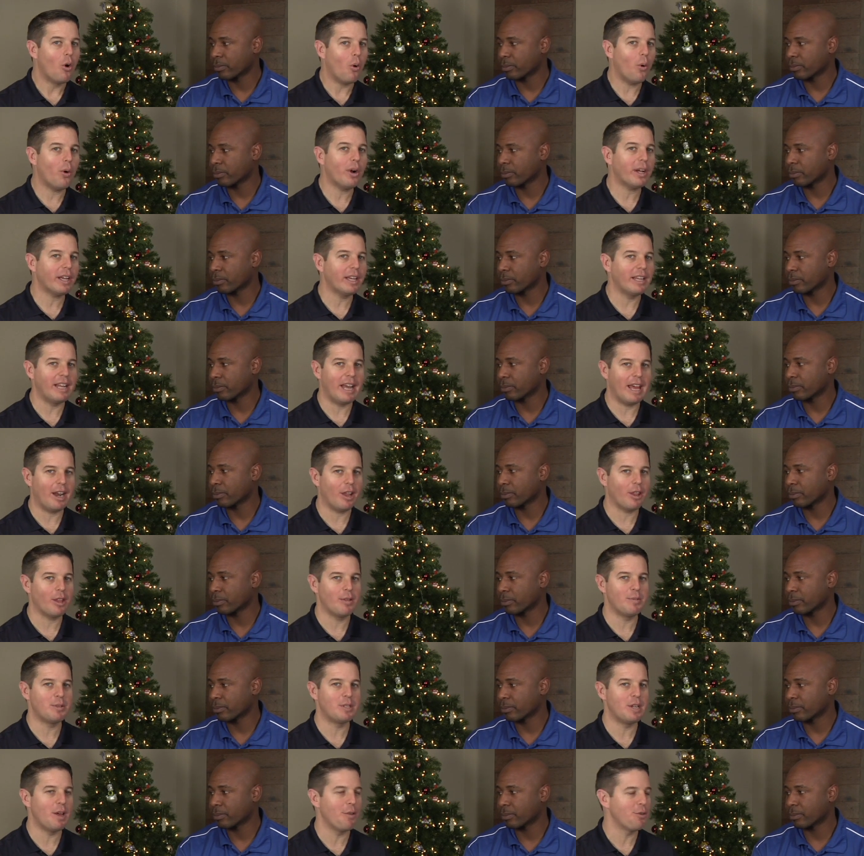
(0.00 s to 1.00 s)
Speaker 1: Oregon handled
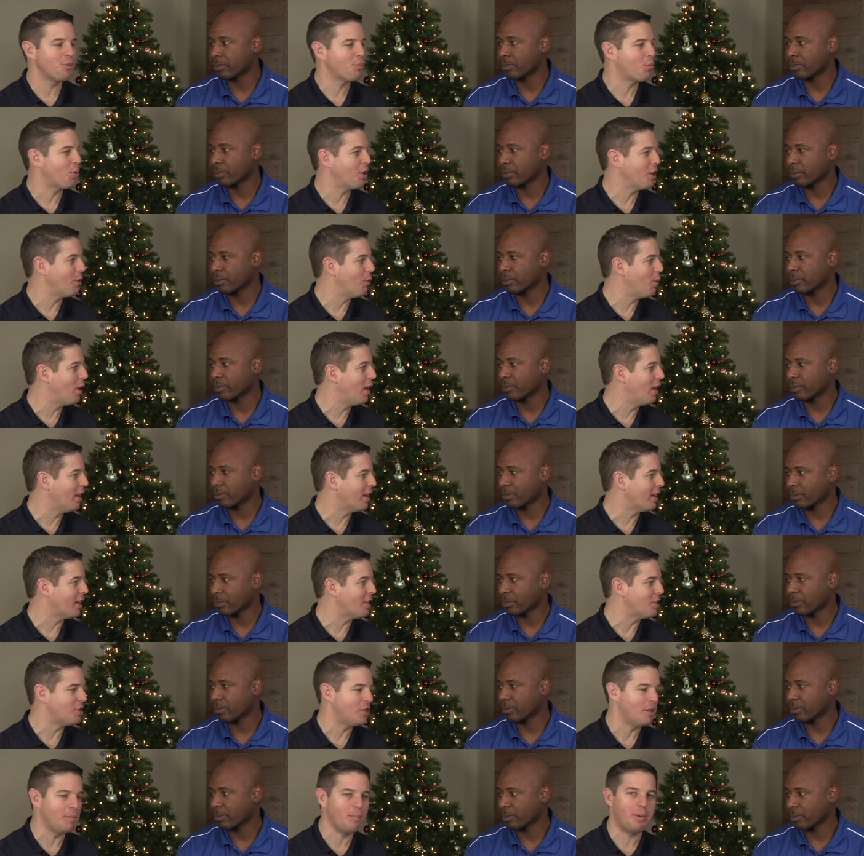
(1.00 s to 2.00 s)
themselves pretty well
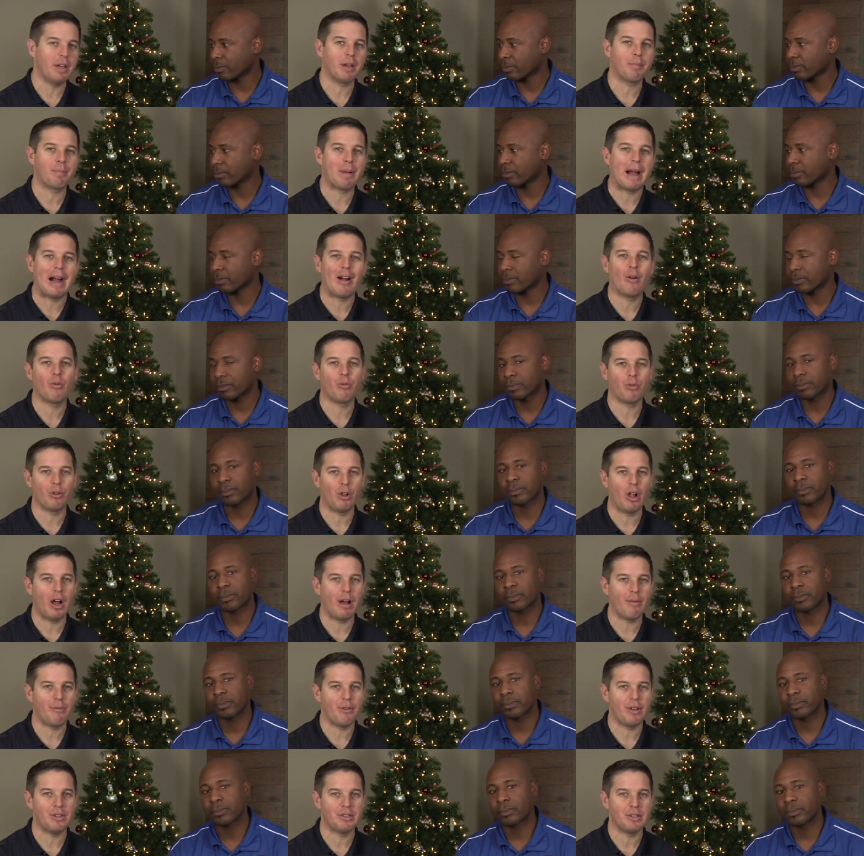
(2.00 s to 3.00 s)
against the big, powerful
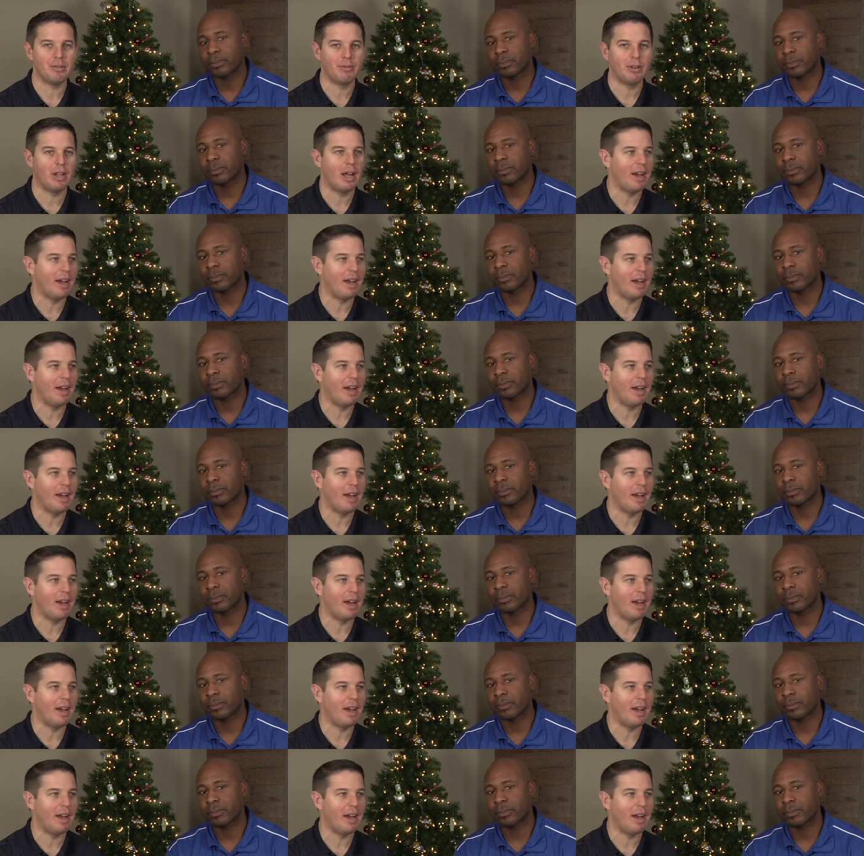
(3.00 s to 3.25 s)
offensive